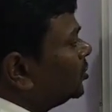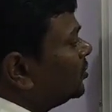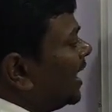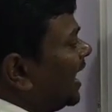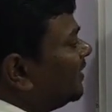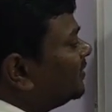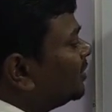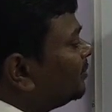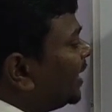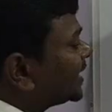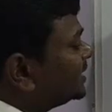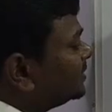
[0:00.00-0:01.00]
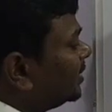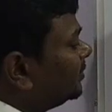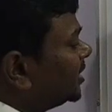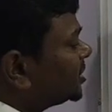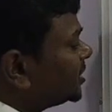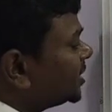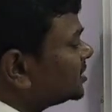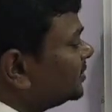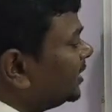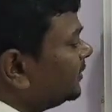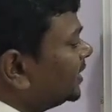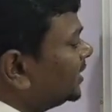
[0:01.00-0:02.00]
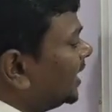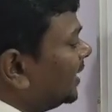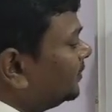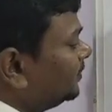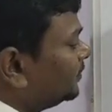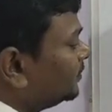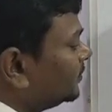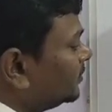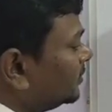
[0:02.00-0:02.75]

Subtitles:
to have a maximum distance between them,